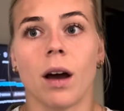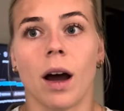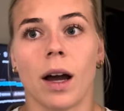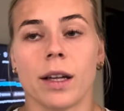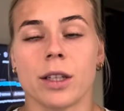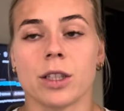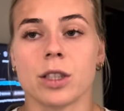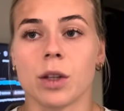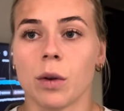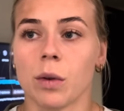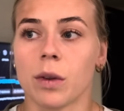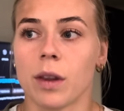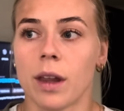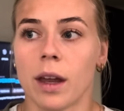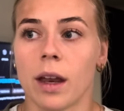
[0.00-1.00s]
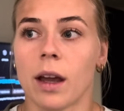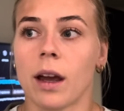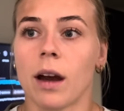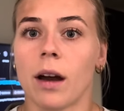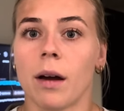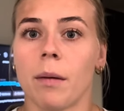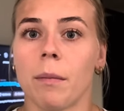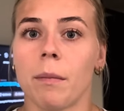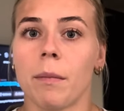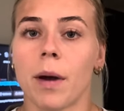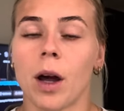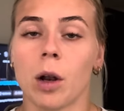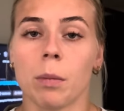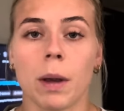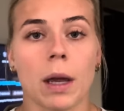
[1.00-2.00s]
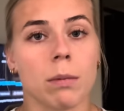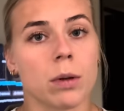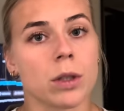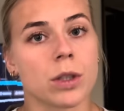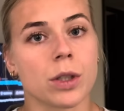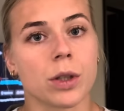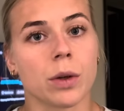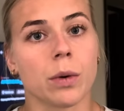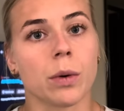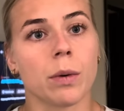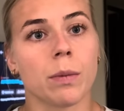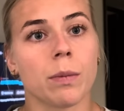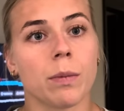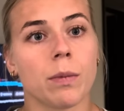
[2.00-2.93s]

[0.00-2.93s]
I just don't think I'll be able to